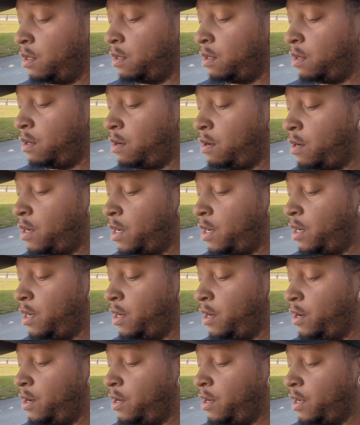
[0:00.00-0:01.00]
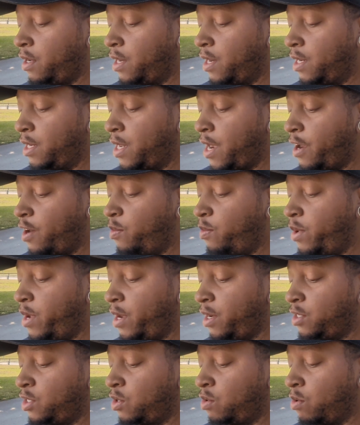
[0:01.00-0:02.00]
All right, and there you look at that
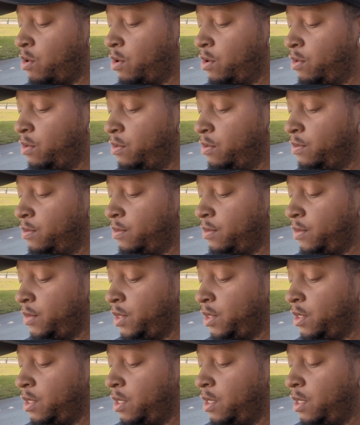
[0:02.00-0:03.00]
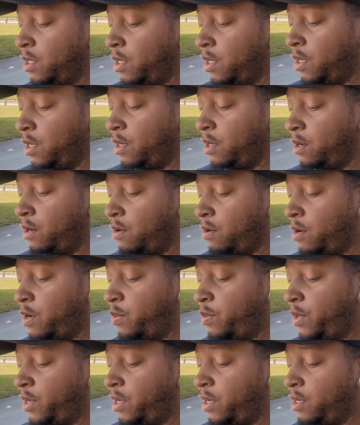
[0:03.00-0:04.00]
Dynamax Squirtle going up
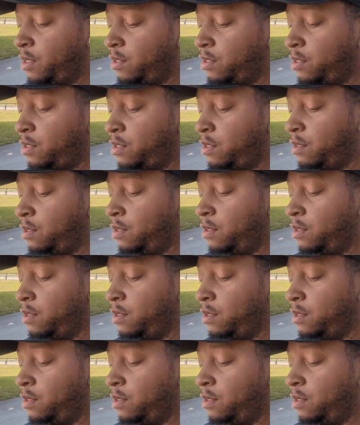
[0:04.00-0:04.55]
against